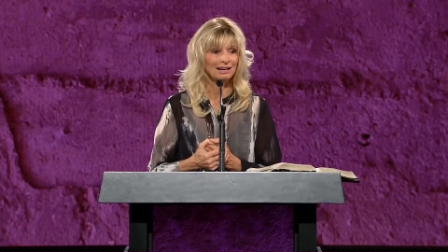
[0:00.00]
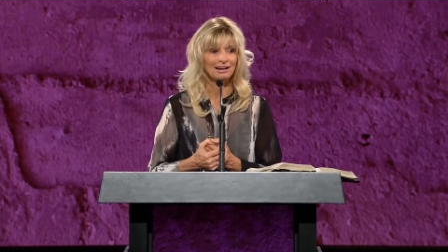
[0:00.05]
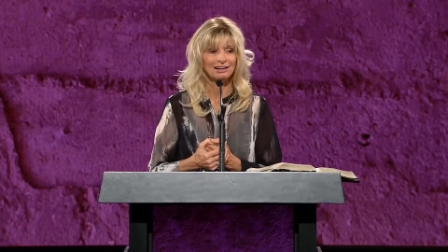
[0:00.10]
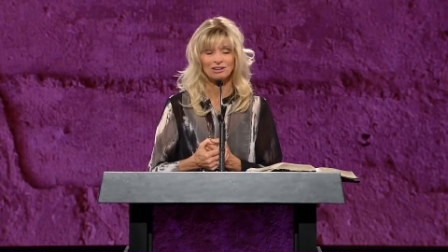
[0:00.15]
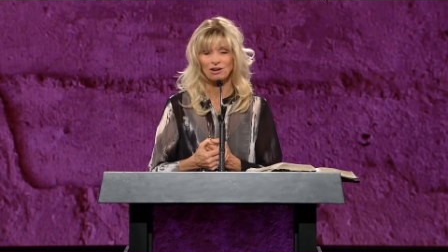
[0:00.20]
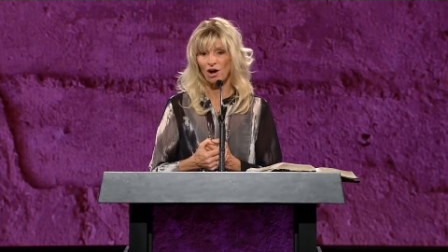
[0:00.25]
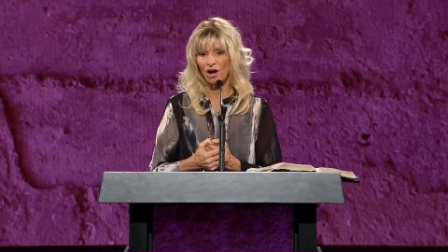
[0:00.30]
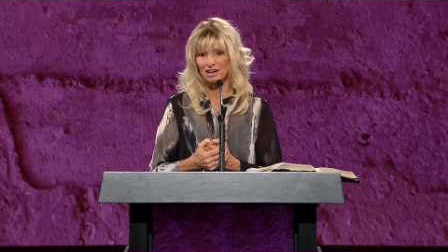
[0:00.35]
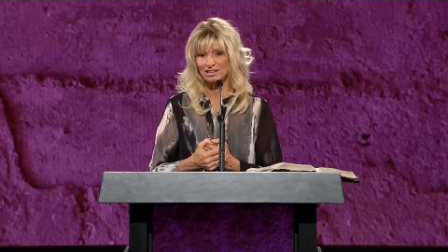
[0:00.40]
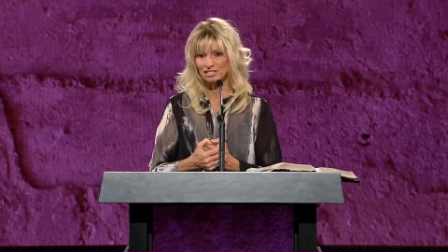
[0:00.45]

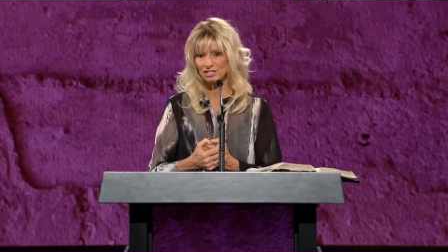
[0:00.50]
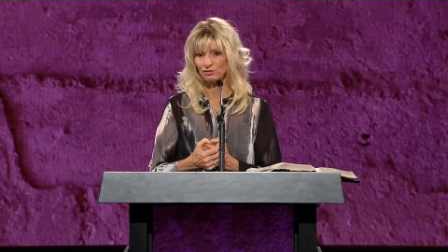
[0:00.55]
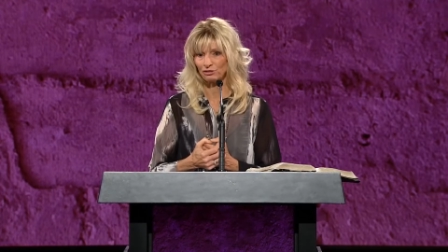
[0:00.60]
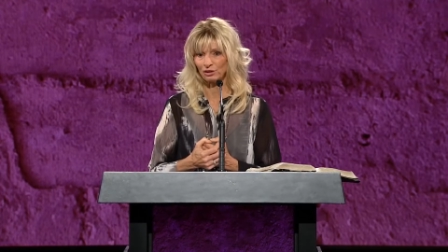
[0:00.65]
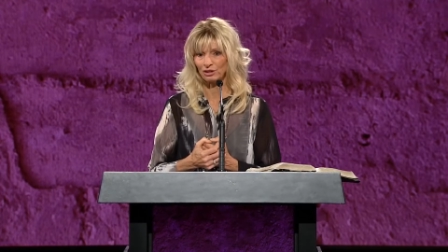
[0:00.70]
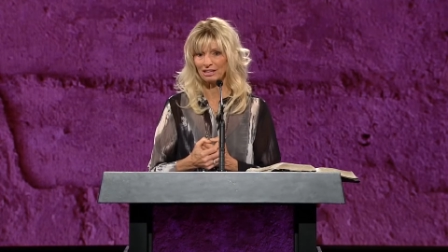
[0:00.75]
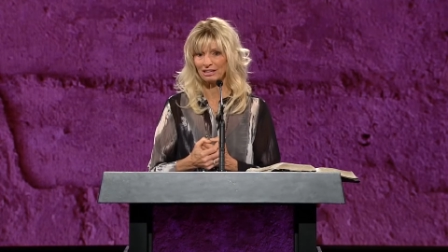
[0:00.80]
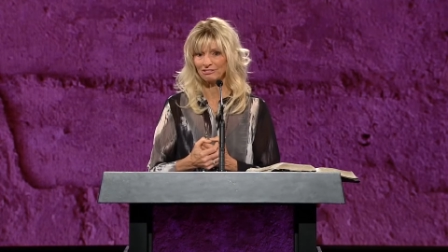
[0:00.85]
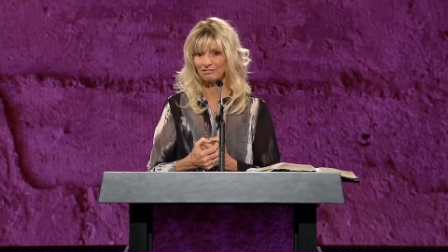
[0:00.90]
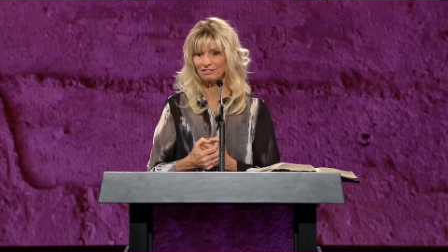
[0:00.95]
God's
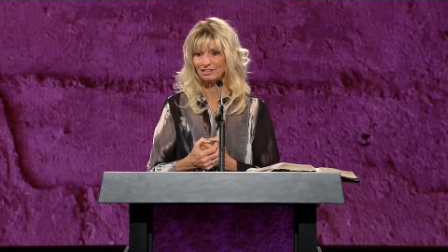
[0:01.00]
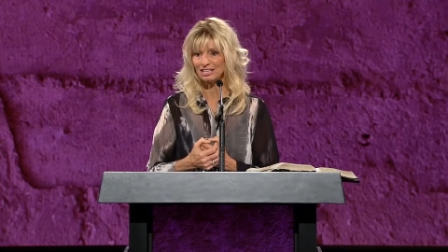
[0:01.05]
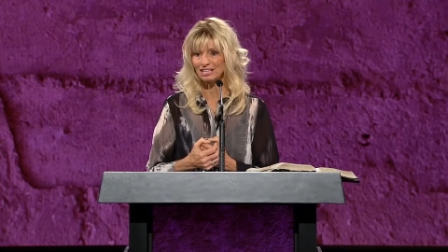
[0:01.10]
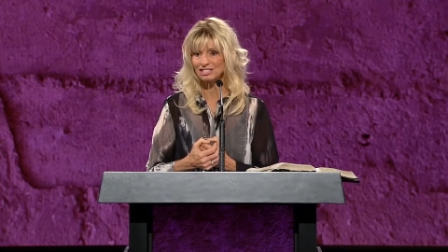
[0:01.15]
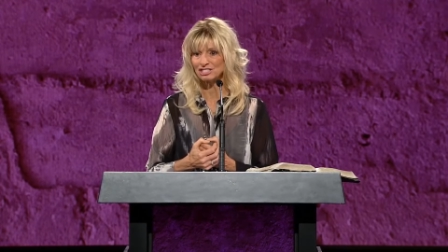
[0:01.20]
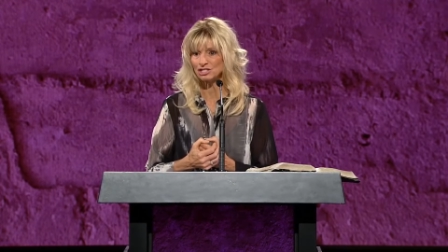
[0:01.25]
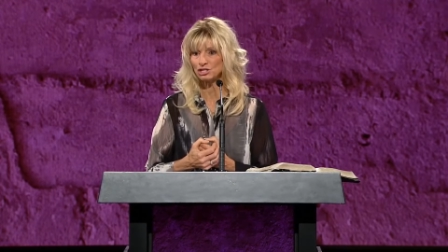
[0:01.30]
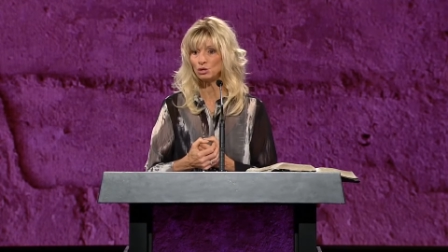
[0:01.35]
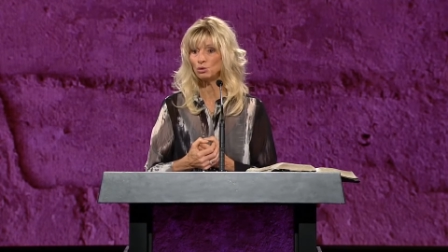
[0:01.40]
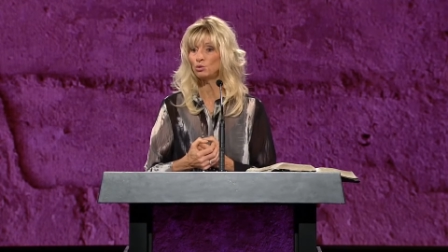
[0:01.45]

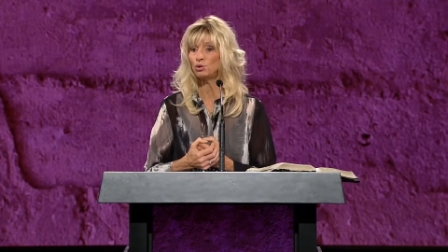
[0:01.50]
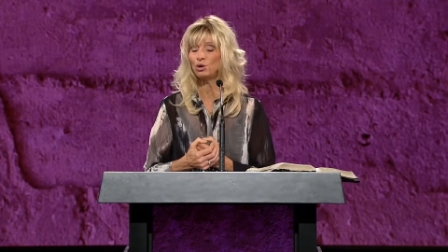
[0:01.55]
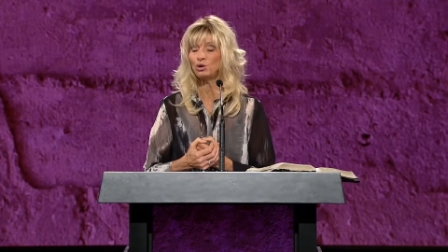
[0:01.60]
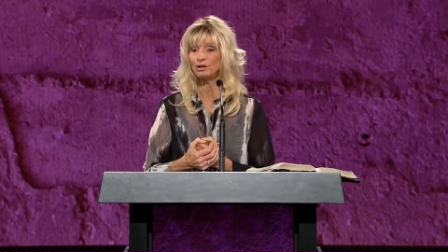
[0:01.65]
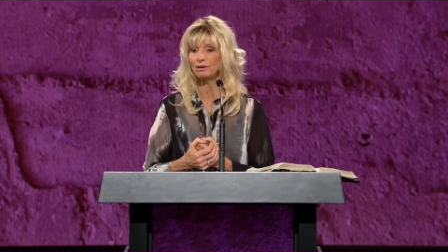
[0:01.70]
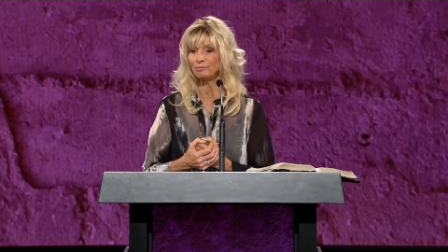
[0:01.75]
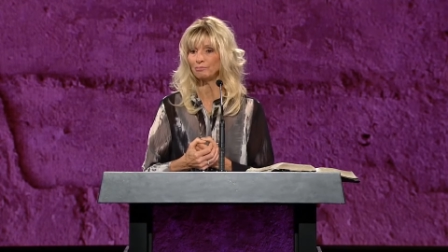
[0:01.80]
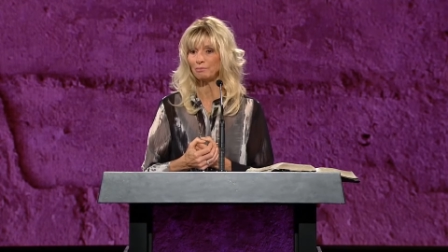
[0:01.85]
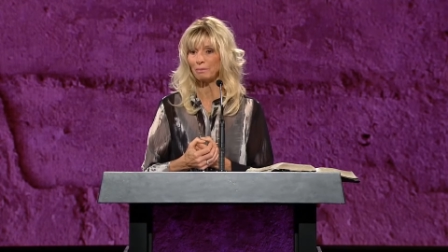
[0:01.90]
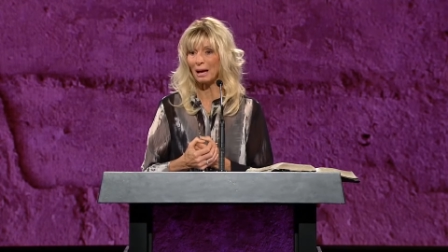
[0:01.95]
forgiveness. You
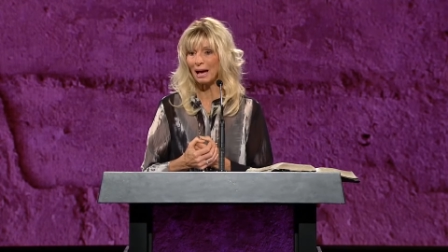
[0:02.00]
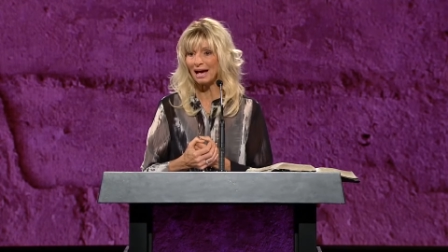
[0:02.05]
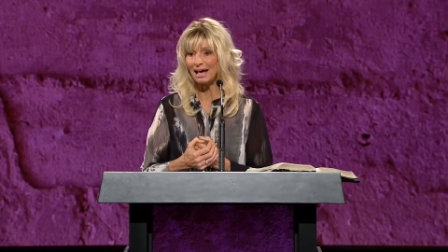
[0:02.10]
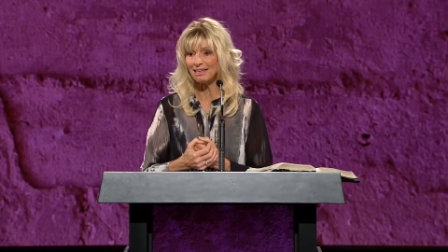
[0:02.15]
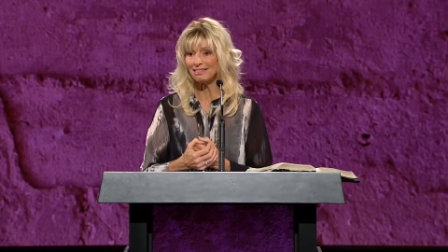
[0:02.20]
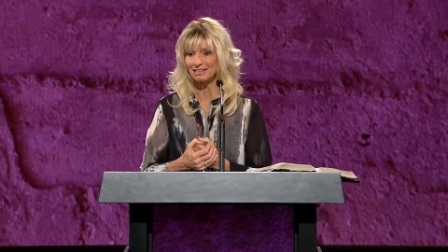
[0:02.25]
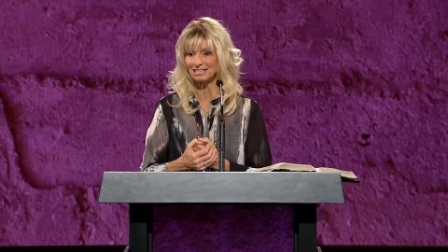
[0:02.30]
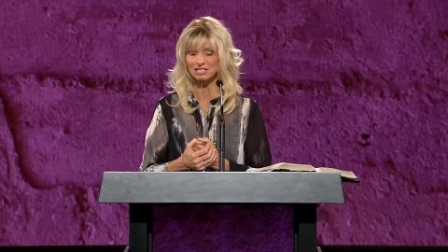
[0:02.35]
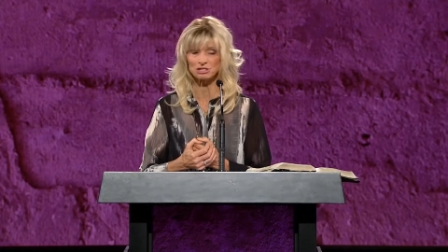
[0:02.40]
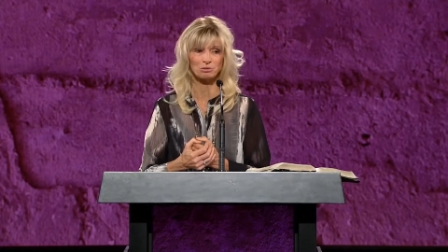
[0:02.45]
couldn't buy
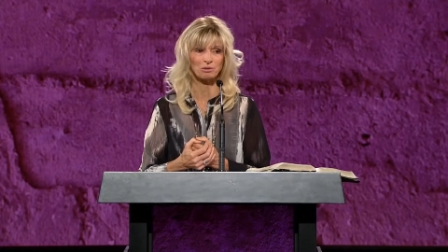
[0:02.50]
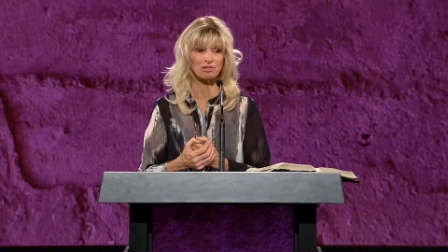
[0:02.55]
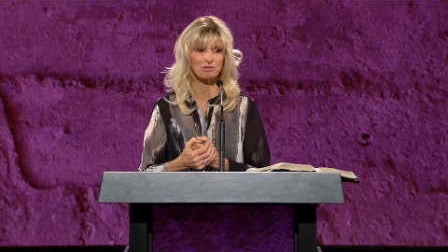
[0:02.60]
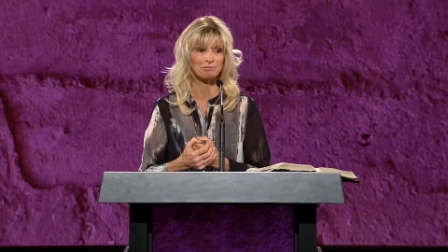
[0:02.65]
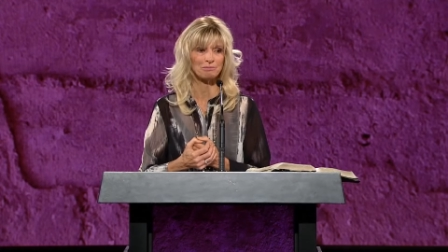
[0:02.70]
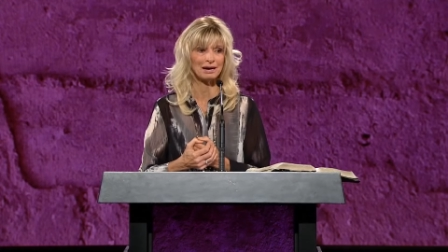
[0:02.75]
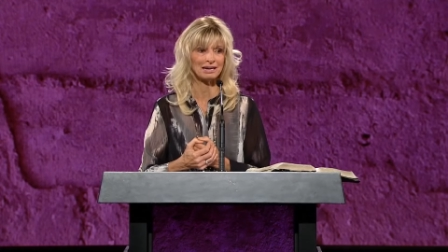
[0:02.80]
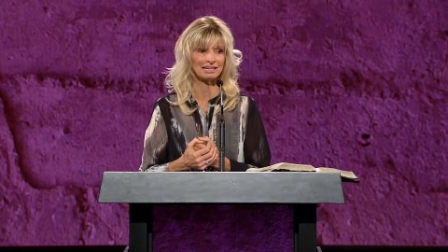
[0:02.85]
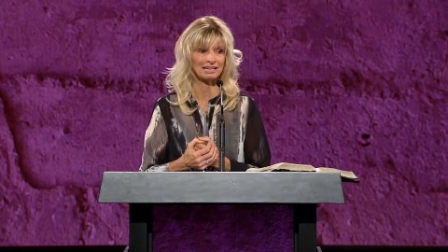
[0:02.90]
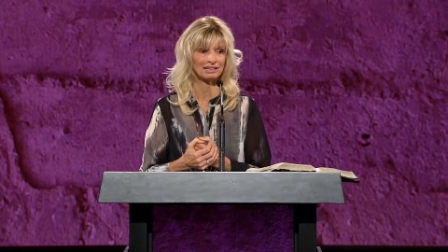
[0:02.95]
this with
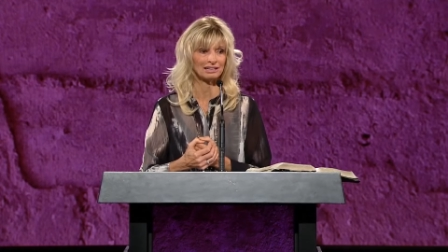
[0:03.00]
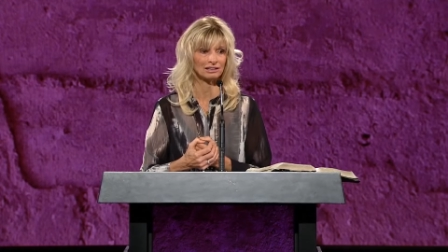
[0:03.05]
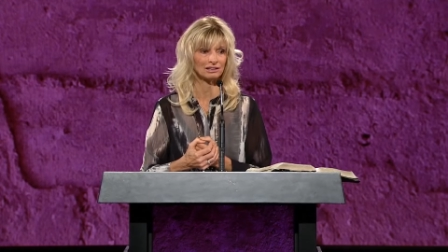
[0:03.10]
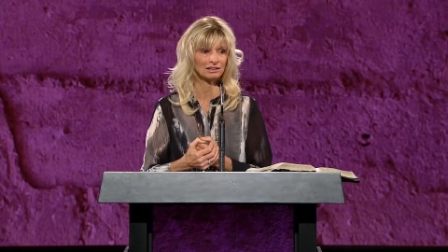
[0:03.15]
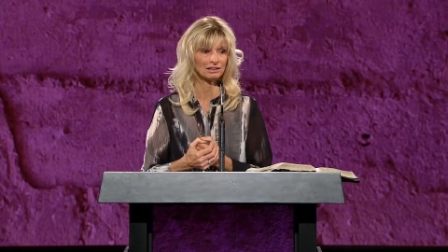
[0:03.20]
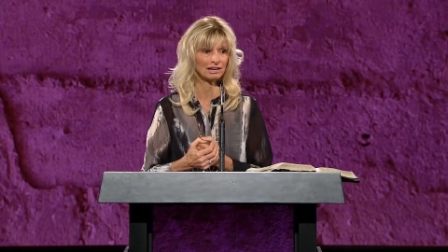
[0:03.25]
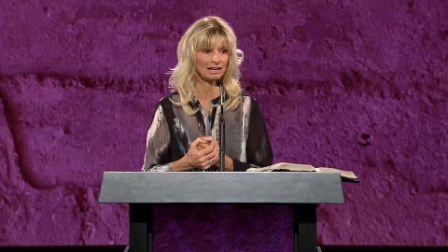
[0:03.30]
money in, a,